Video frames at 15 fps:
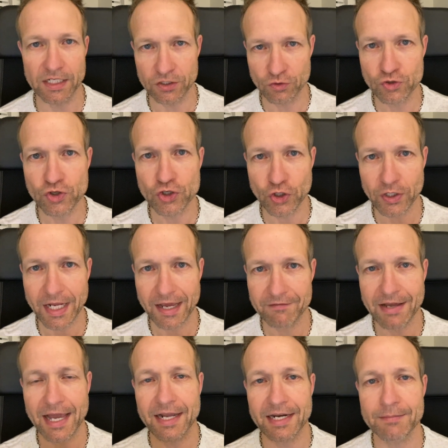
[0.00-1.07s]
you should have
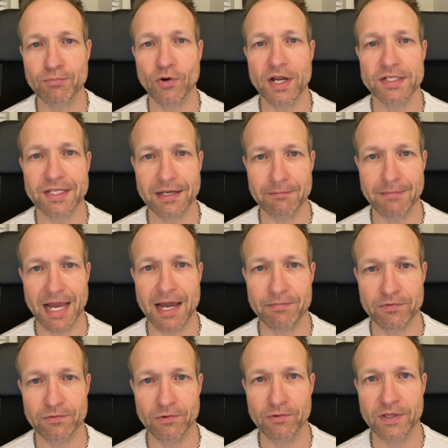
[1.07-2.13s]
had a pricing map
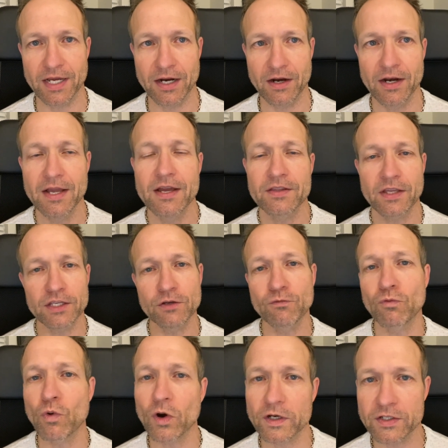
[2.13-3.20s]
through there that you've
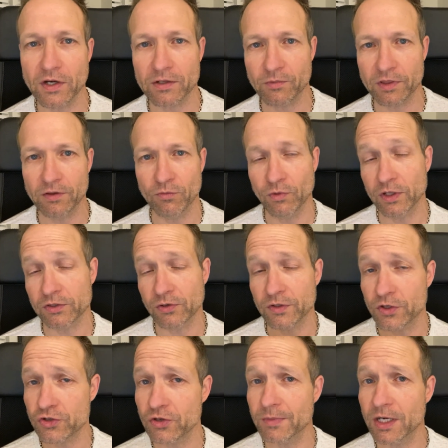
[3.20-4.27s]
worked on with your realtor, and
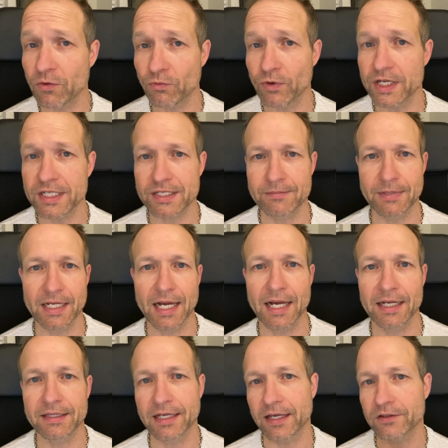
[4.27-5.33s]
there should be a reason
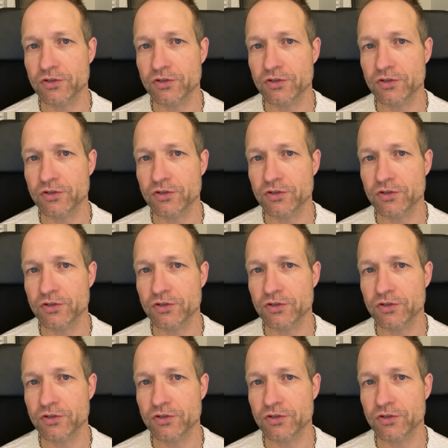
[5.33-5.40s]
behind that.